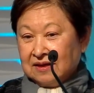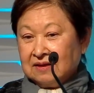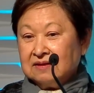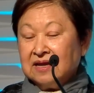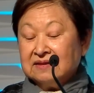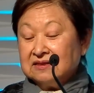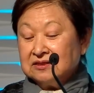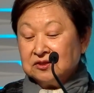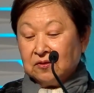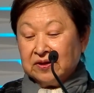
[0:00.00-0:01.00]
Let the
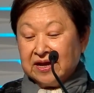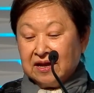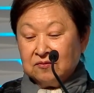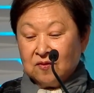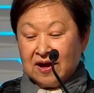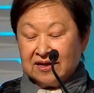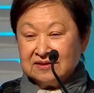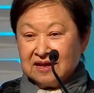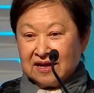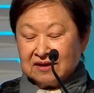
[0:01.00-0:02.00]
story unwind
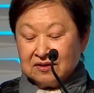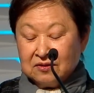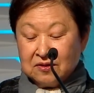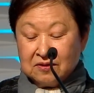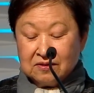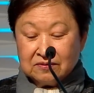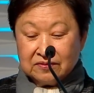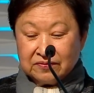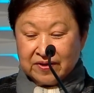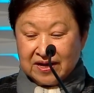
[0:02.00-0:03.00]
like a long
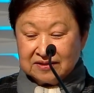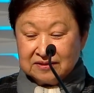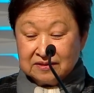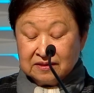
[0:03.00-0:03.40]
thread.